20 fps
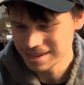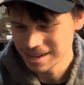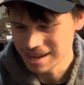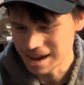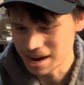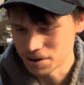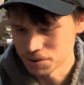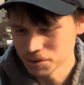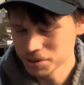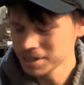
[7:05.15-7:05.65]
I
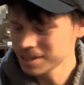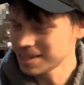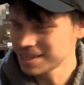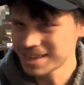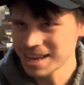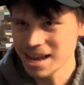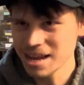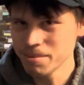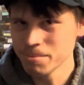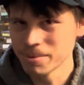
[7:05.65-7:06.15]
don't think it
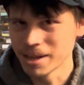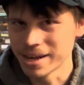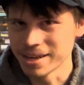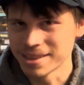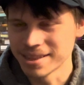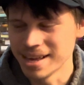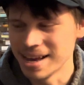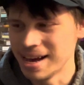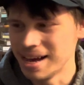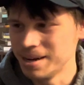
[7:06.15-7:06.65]
came like
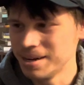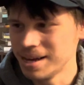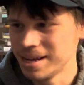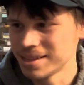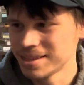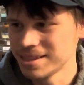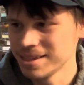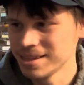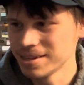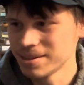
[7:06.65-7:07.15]
that. I
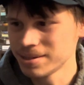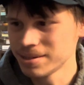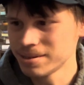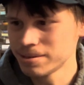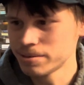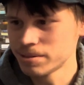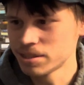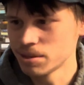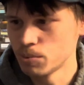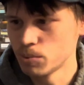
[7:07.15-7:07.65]
think
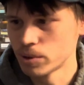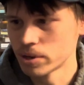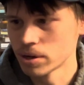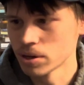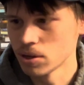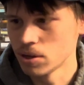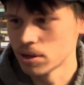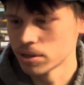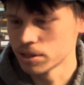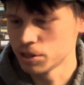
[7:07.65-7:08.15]
somewhere
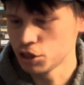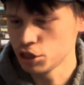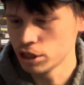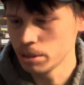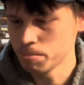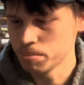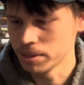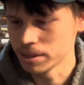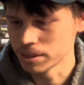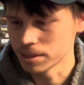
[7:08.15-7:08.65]
along the
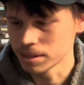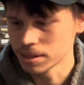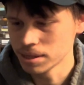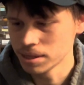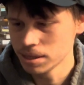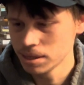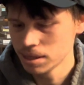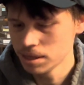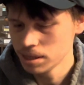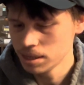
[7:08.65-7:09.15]
shipping,
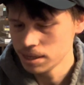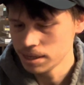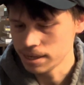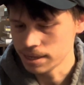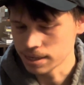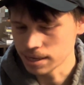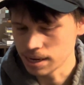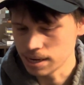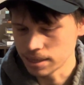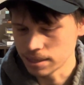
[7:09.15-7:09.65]

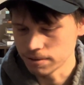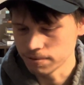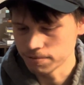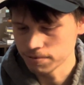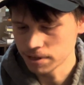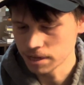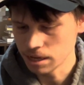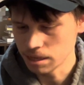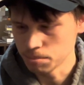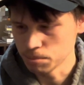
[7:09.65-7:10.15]
it kind of
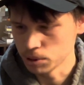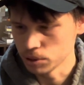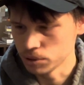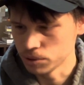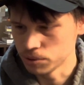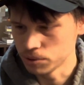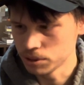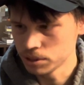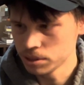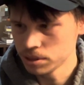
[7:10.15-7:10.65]
came
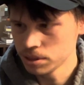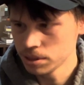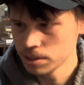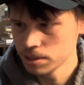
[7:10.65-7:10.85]
loose.